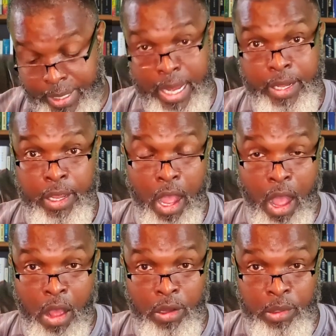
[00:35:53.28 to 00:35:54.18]
that
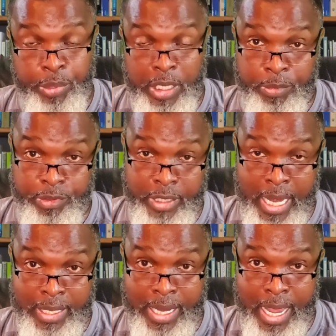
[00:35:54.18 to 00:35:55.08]
all them people
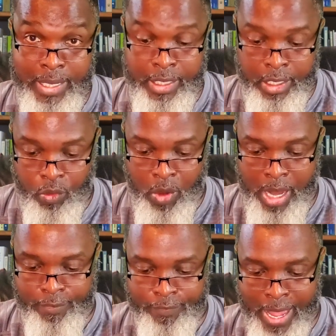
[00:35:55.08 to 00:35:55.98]
standing out there
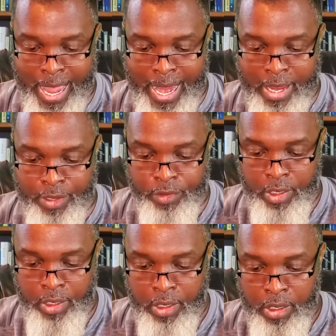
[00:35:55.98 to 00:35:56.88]
qualify as
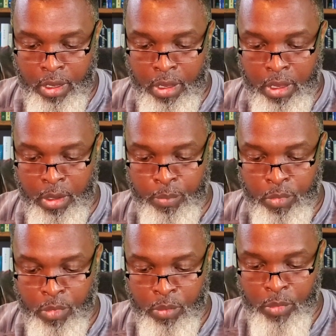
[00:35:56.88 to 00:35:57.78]

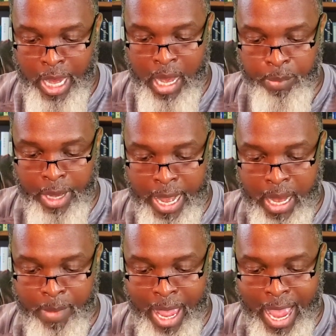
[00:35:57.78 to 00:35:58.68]

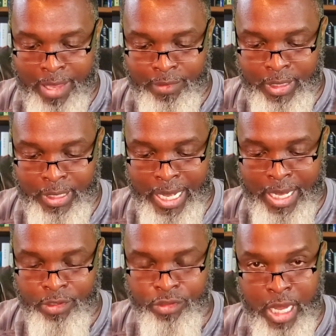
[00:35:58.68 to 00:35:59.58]
Abraham, Isaac,
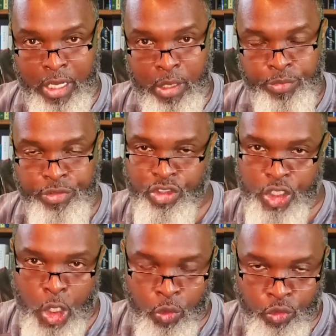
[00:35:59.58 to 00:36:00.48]
and Jacob's
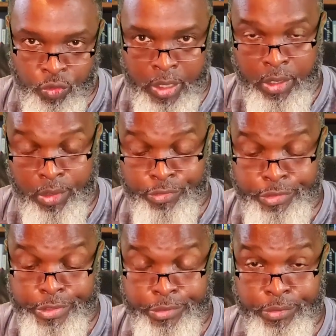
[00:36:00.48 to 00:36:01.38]
children, because
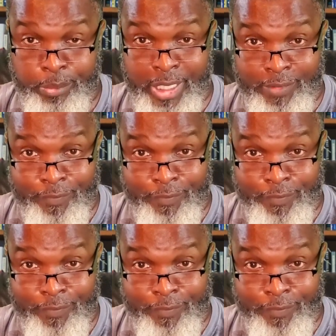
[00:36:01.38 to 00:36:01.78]
children mean